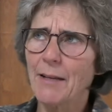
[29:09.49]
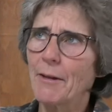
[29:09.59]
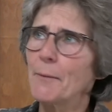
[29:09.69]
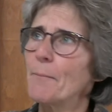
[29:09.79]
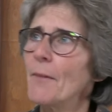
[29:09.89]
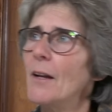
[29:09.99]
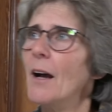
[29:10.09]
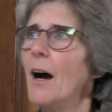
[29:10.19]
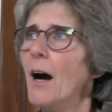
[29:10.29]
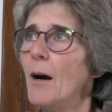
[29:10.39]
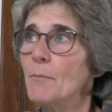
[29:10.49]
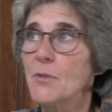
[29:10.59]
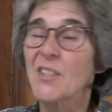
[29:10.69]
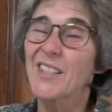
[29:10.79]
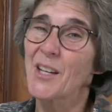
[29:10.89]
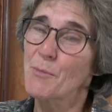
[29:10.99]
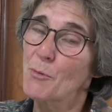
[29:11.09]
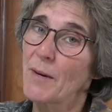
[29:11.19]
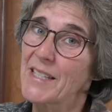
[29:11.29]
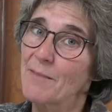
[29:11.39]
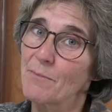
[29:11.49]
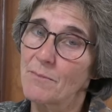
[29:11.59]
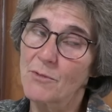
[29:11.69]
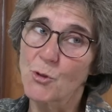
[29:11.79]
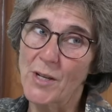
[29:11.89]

Anyway, some of my